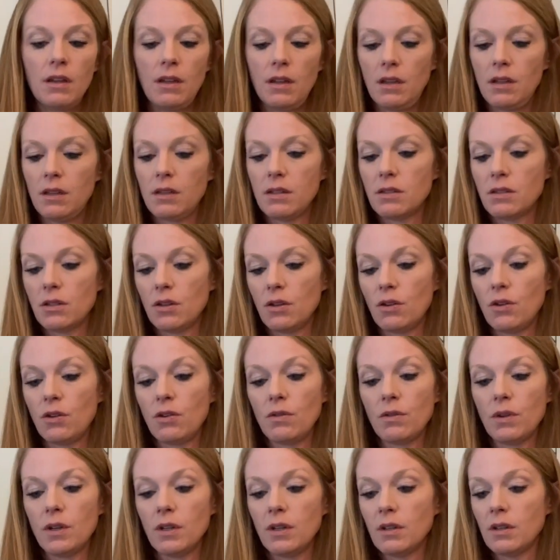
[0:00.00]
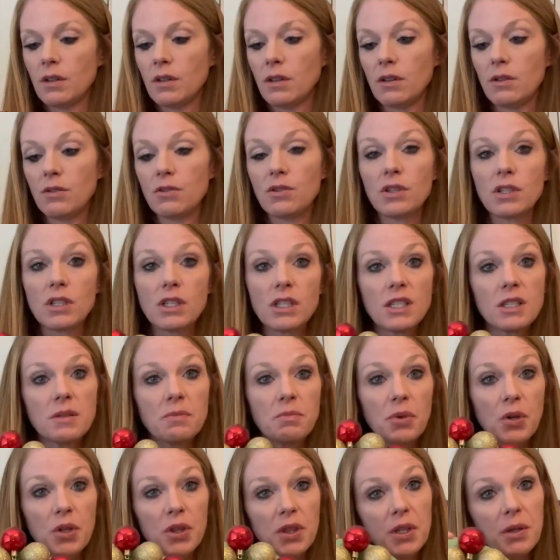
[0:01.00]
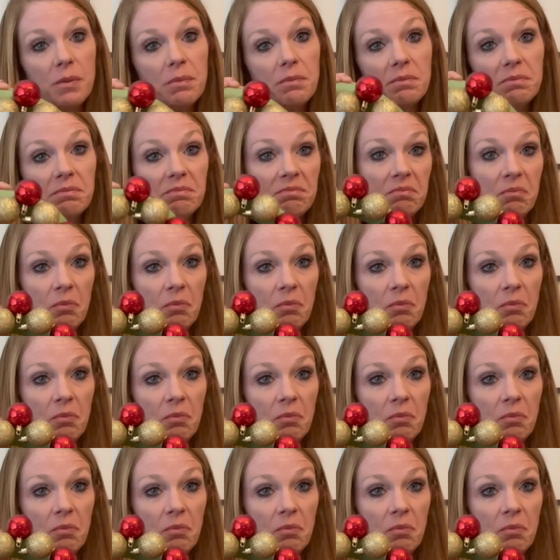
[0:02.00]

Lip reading: And so you just put them